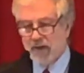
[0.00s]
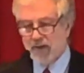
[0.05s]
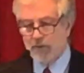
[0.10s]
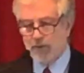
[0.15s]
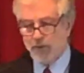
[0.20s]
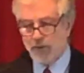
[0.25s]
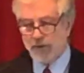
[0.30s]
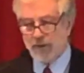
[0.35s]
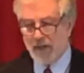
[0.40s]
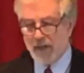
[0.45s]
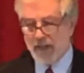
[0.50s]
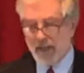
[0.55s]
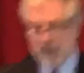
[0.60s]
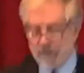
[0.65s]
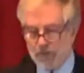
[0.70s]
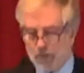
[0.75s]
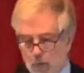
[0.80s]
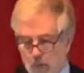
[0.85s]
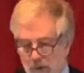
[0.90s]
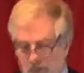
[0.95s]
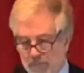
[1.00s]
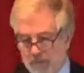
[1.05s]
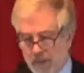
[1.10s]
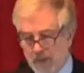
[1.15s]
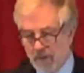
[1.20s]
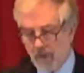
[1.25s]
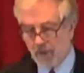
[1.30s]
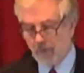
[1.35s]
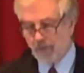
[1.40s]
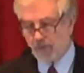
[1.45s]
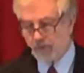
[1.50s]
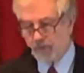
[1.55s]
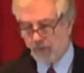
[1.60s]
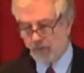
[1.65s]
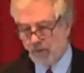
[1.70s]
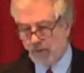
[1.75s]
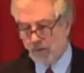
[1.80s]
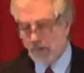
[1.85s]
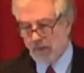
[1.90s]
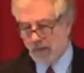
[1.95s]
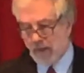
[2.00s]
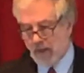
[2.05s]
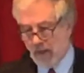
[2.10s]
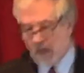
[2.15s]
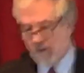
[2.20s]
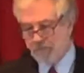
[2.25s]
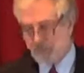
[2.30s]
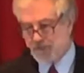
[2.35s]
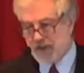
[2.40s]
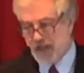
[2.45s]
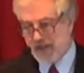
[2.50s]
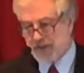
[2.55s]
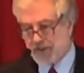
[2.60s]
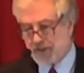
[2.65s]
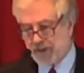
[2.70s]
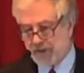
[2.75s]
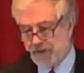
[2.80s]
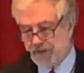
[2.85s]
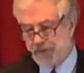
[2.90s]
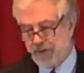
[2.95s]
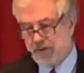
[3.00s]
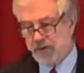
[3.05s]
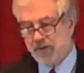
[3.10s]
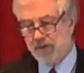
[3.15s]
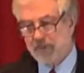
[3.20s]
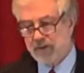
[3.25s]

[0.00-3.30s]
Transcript: During the last 12 years of sanctions,